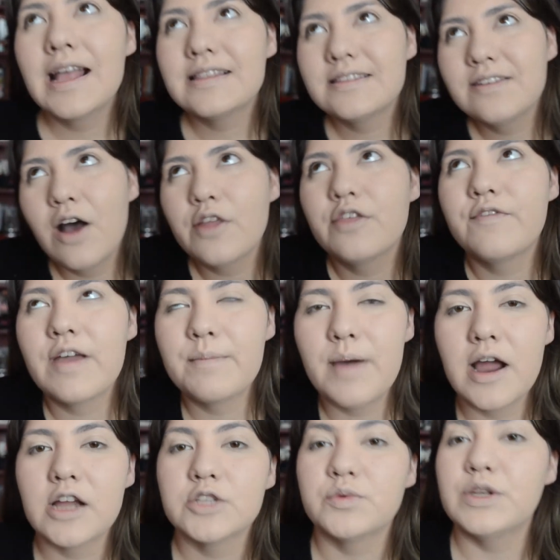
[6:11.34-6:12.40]
it's not the
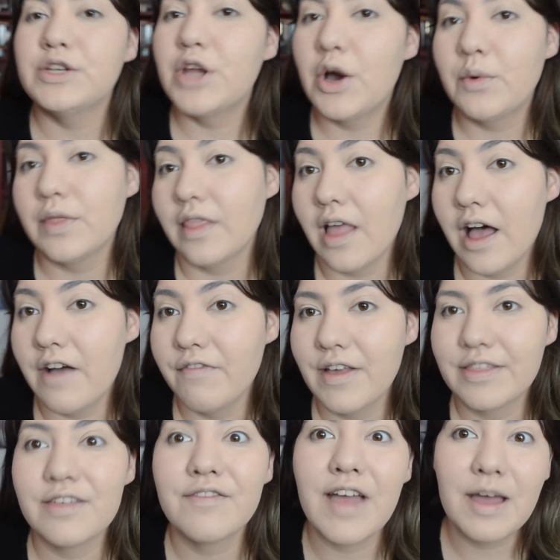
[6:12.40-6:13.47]
vampires we know and love,
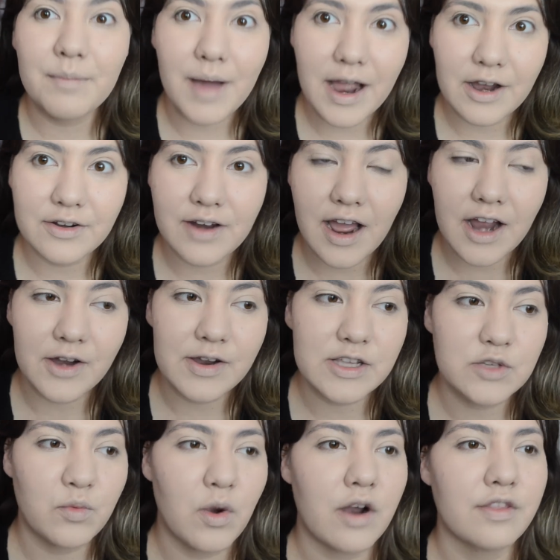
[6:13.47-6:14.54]
like the Vampire
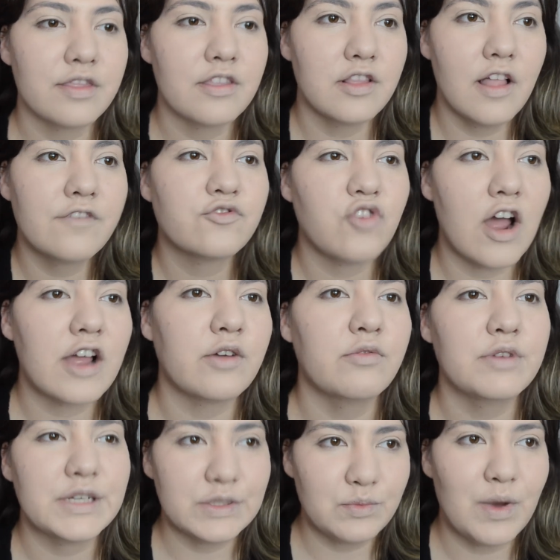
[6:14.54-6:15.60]
Diaries, where the love
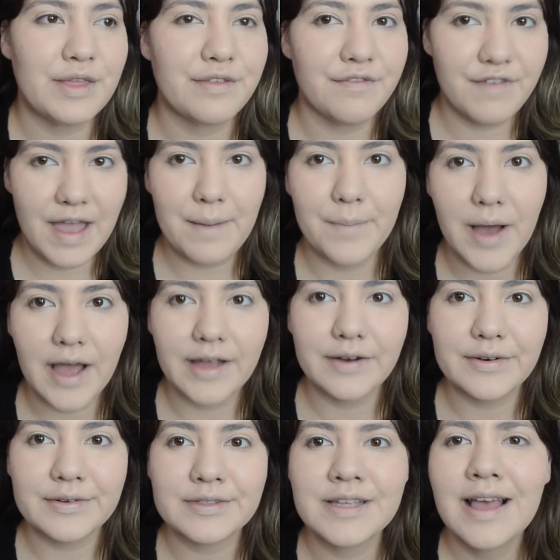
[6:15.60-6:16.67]
triangle is with
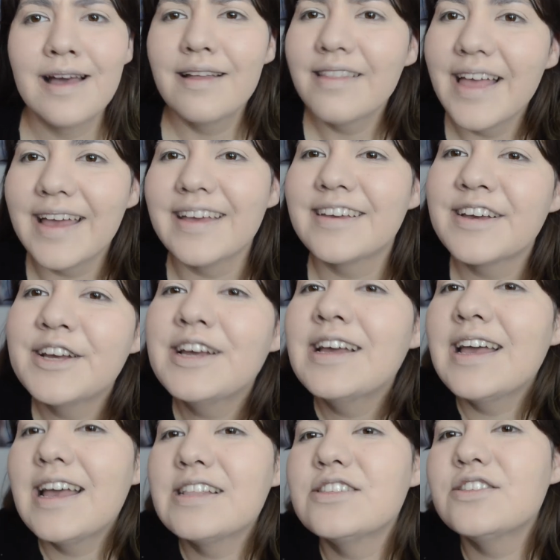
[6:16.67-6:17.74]
vampires. Like,
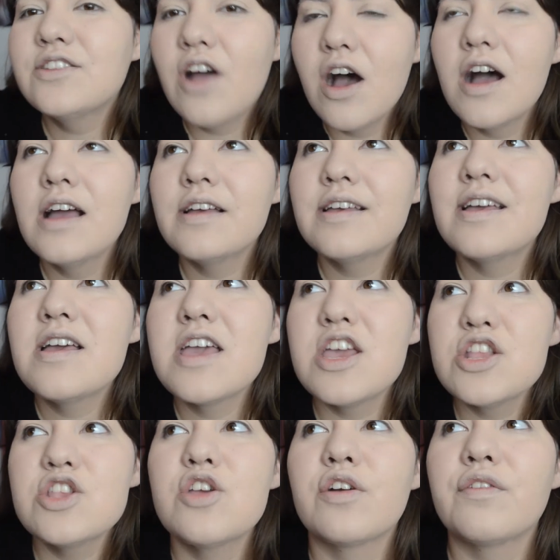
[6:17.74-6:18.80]
it's not
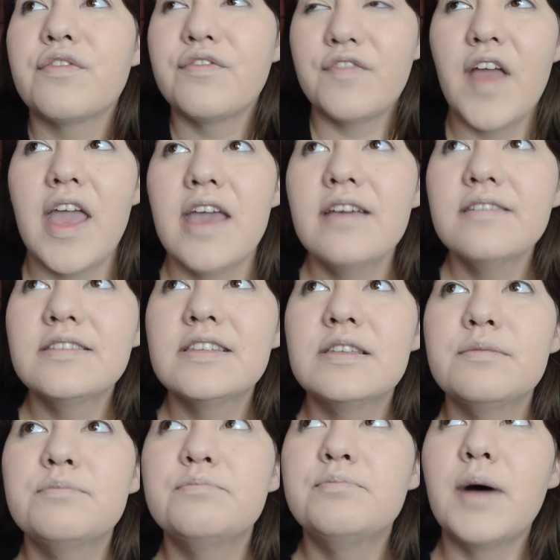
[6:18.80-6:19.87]
in your face,
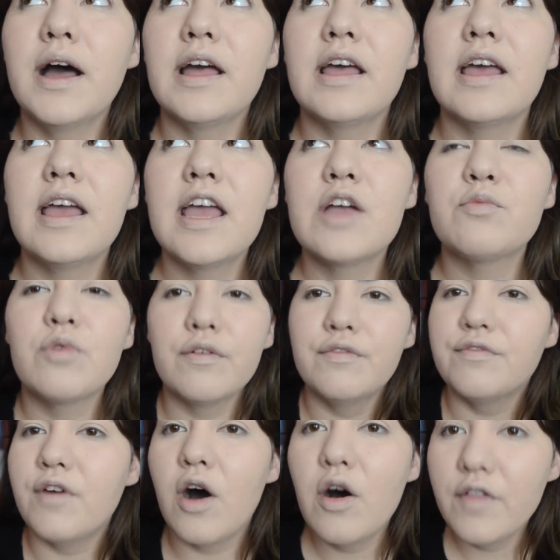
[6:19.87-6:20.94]
but it
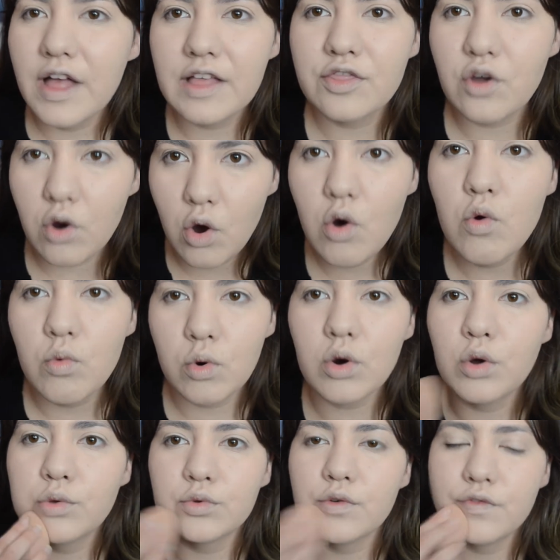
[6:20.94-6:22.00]
revol- like their whole
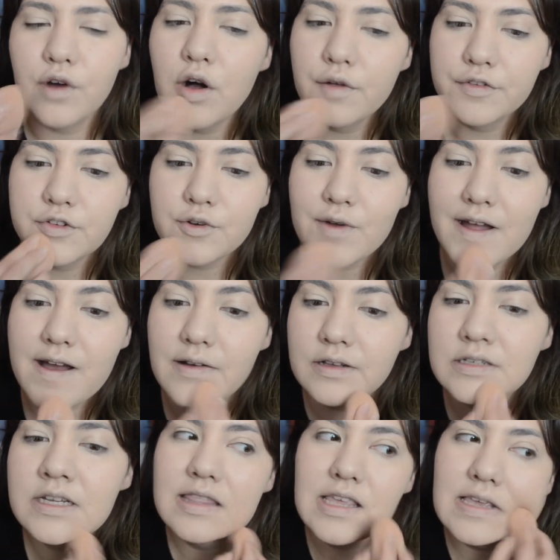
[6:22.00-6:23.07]
world revolves
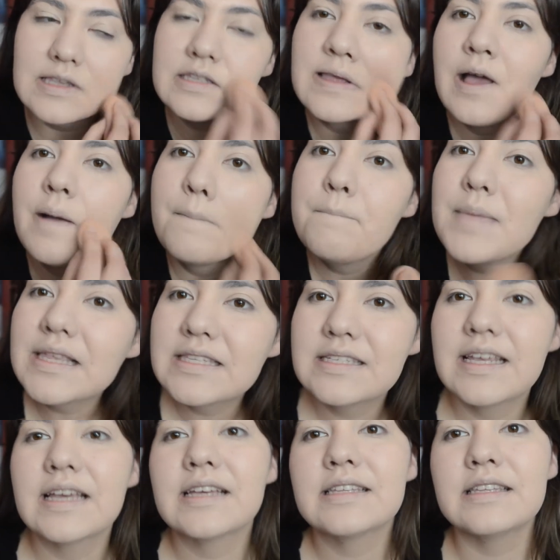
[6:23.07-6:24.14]
around these
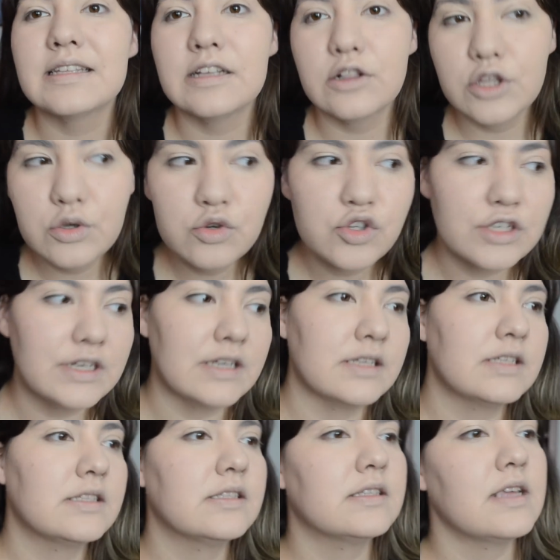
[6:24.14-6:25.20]
mystics and
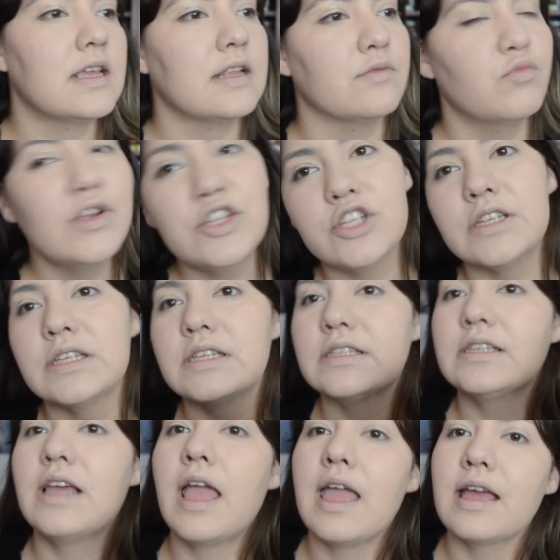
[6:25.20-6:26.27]
illusionists and witches
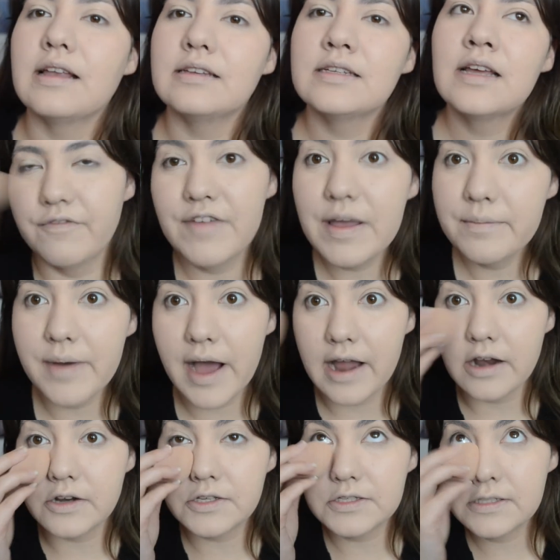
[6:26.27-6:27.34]
and
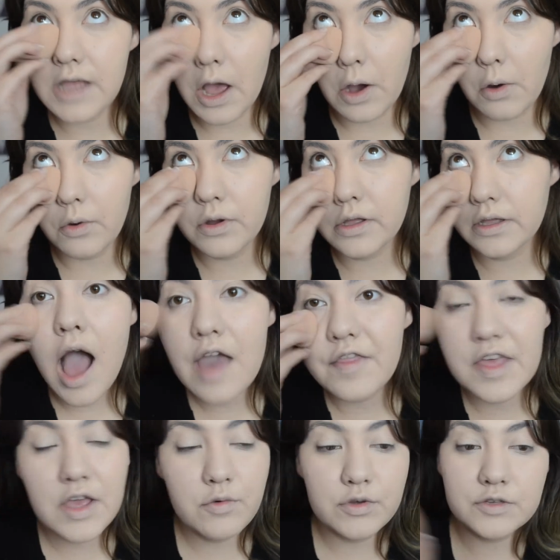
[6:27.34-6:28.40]
vampires. So I
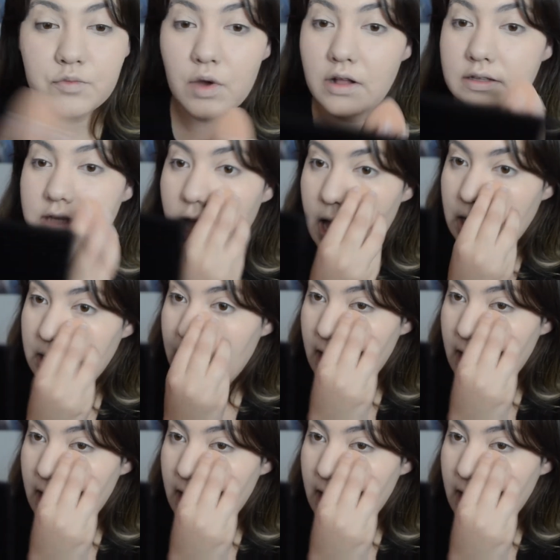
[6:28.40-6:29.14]
think it was well done,